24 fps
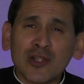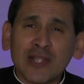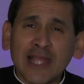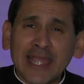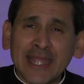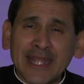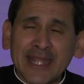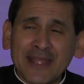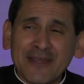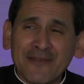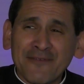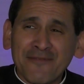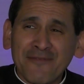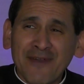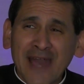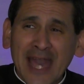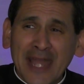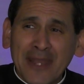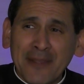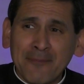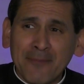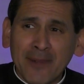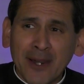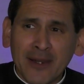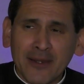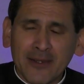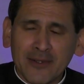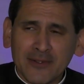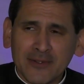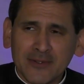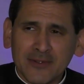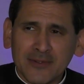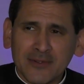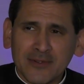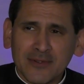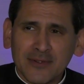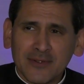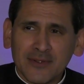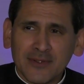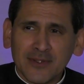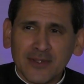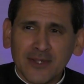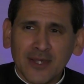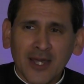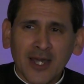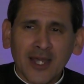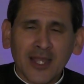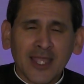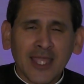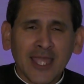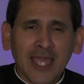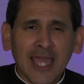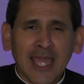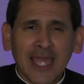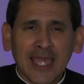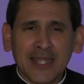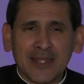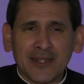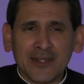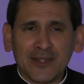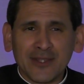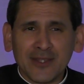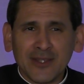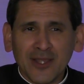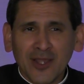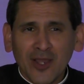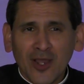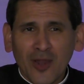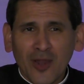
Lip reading: Lady of Fatima. Again,